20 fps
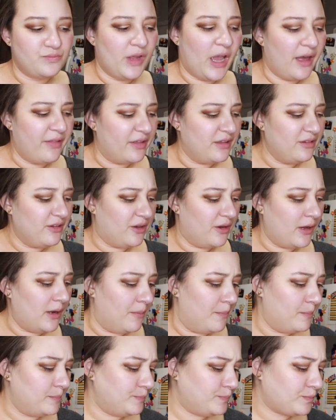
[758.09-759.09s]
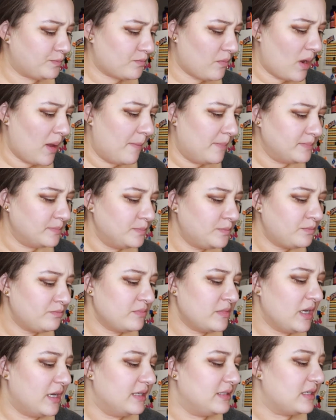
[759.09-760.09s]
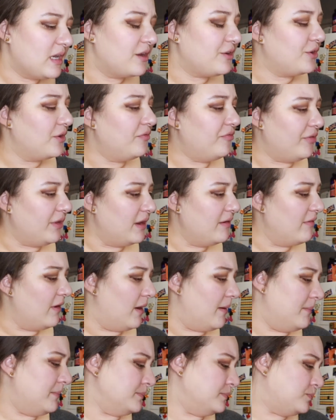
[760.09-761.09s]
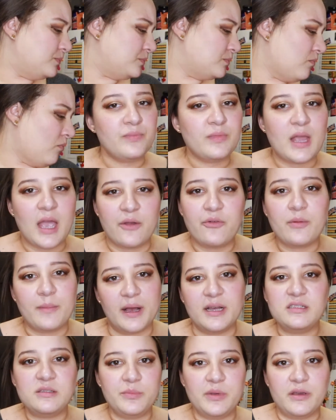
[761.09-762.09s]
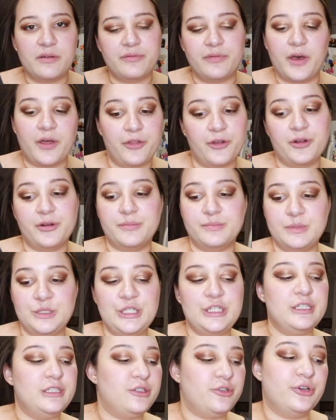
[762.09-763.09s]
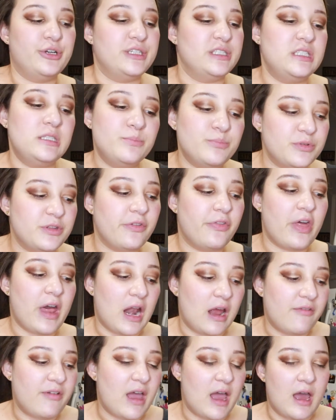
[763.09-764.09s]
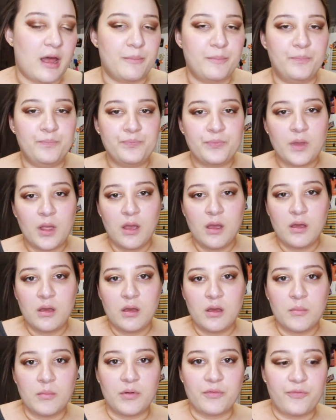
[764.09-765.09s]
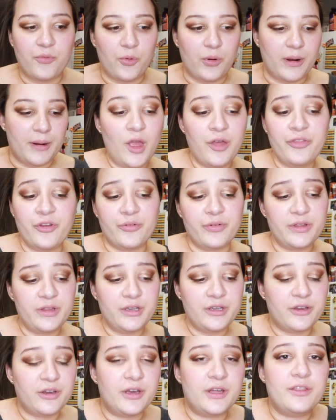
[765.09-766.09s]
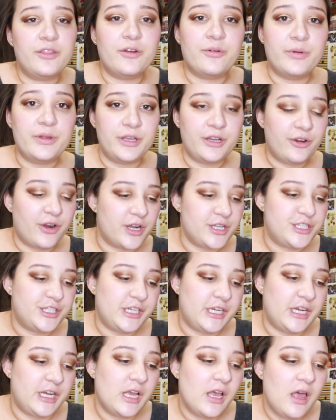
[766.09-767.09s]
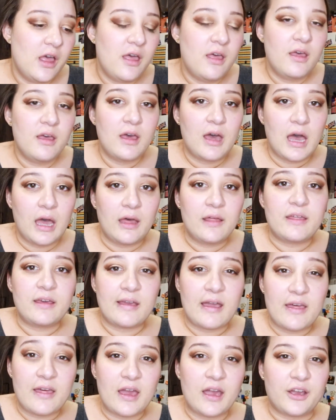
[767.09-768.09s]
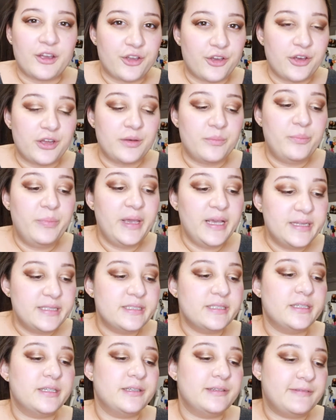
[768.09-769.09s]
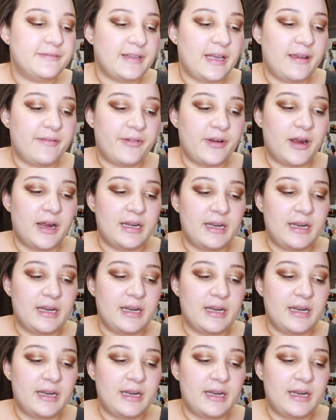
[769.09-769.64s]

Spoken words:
Yeah, that's good. It's got good flavor. It reminds me of other cheese crisps that I've had before. They're really good. They're really crunchy. They got a good pizza flavor.